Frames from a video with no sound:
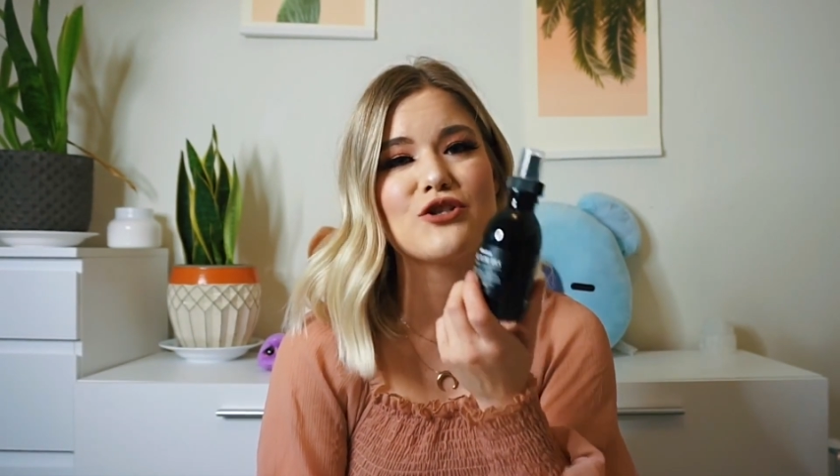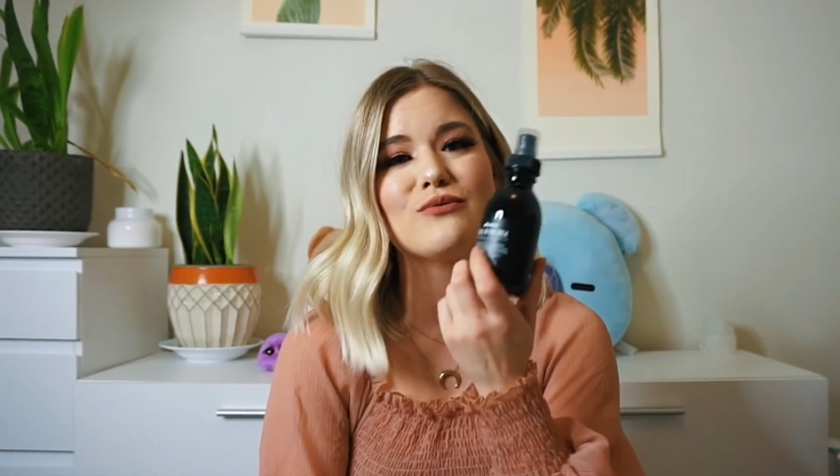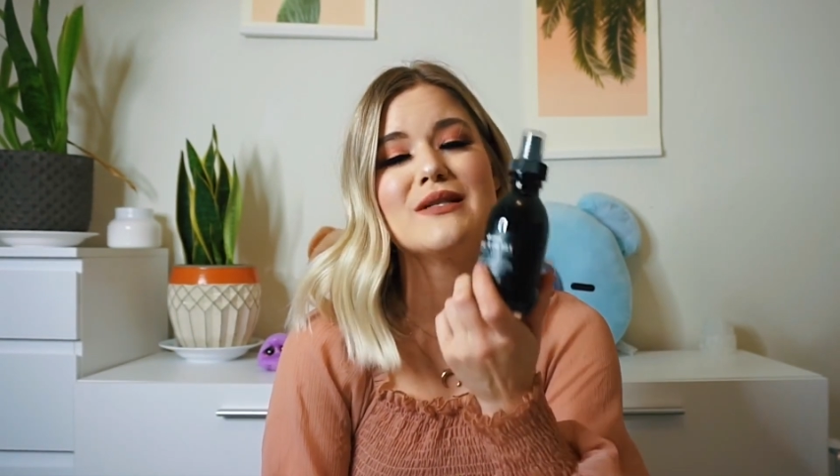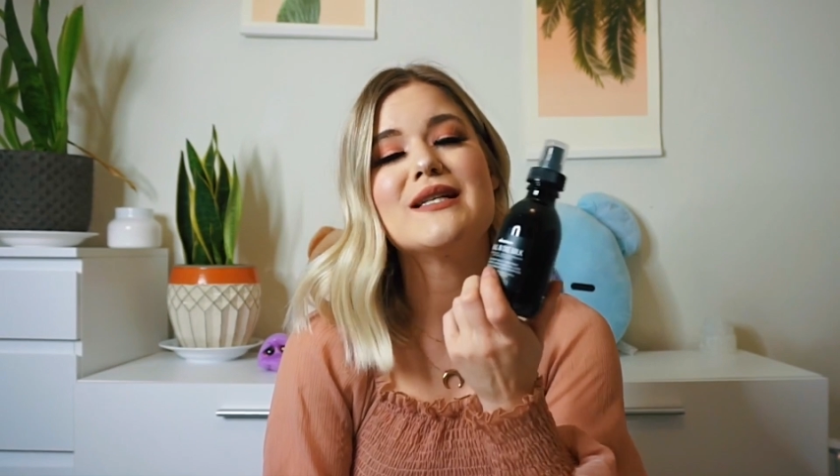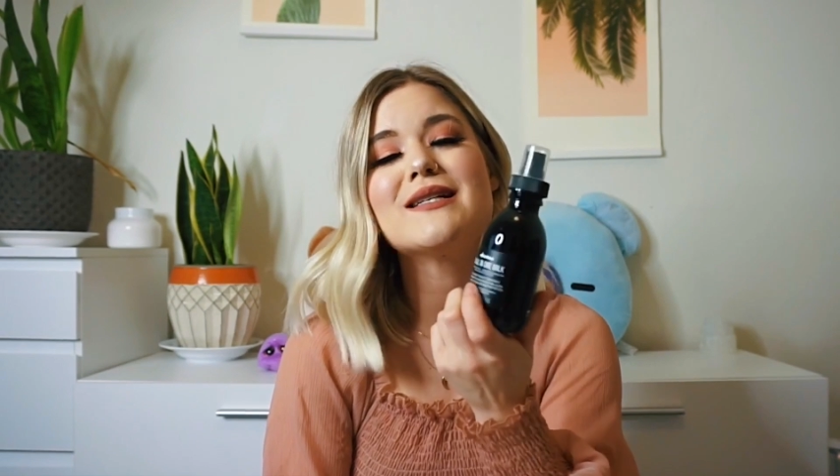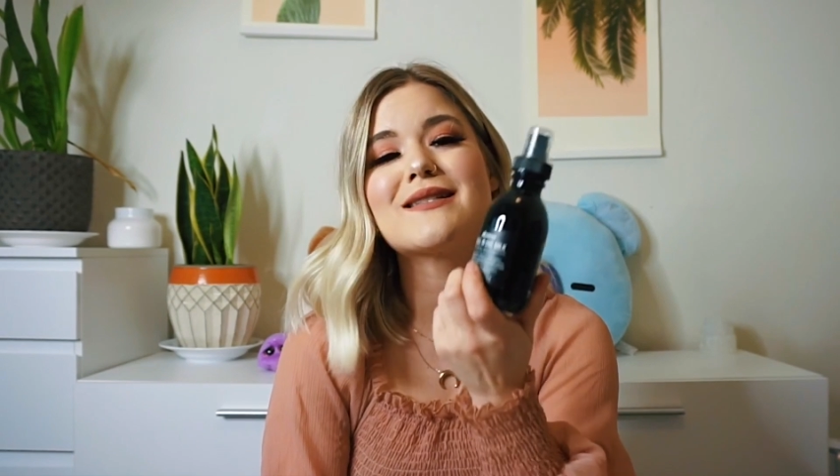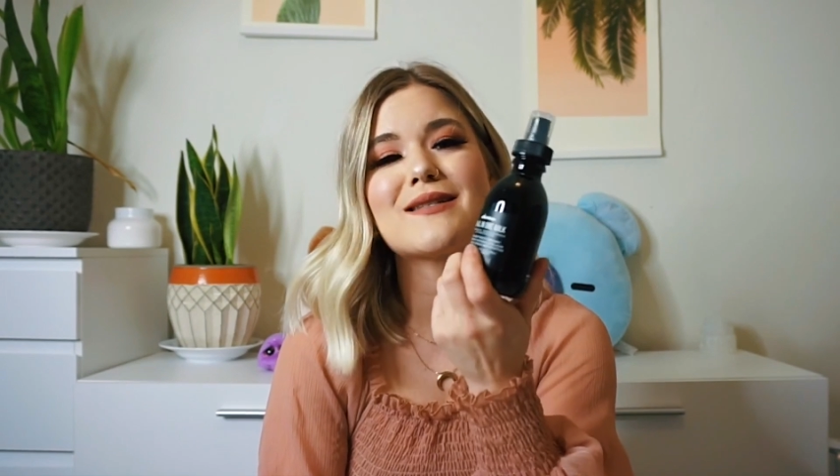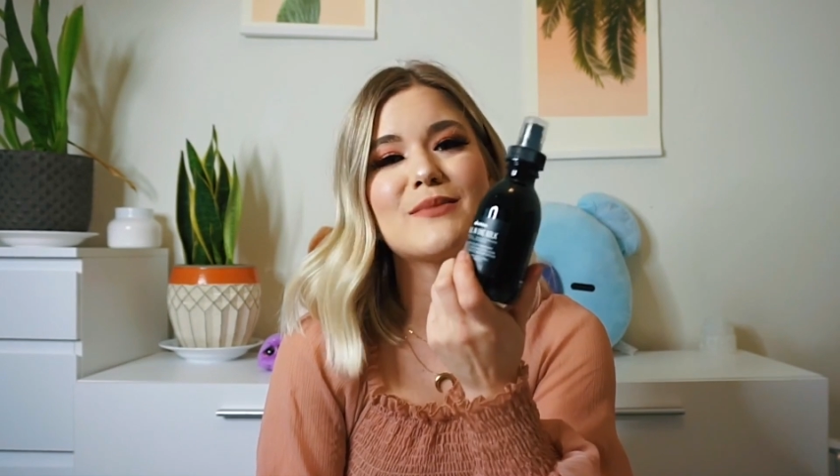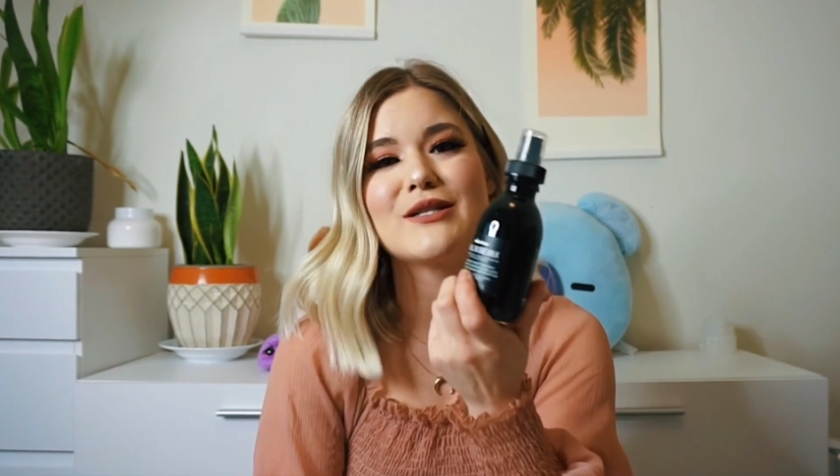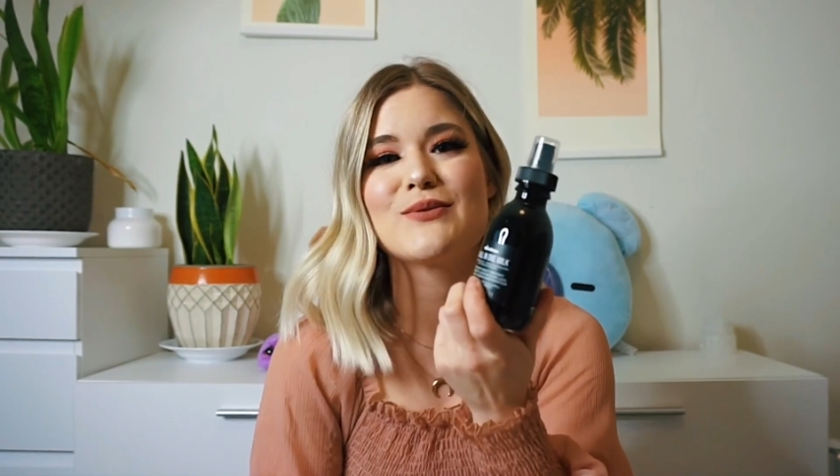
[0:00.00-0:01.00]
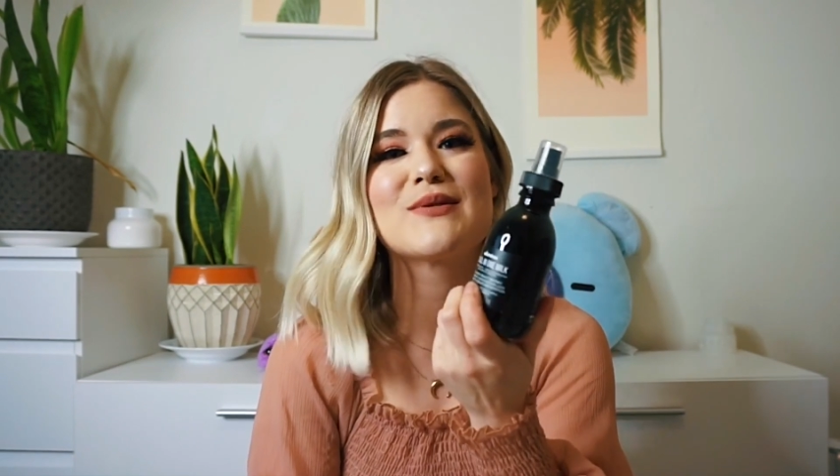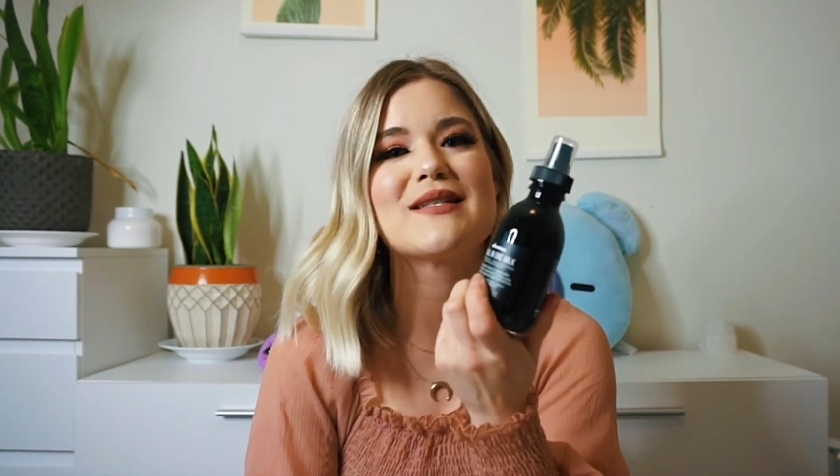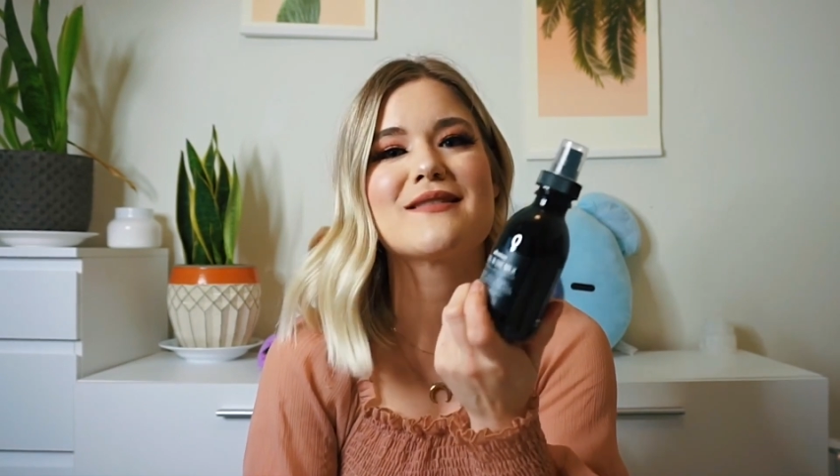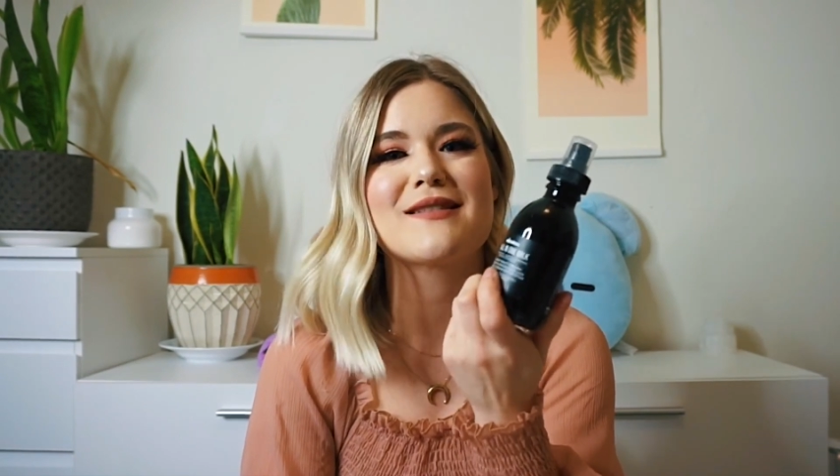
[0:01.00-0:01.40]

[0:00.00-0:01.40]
you need to be using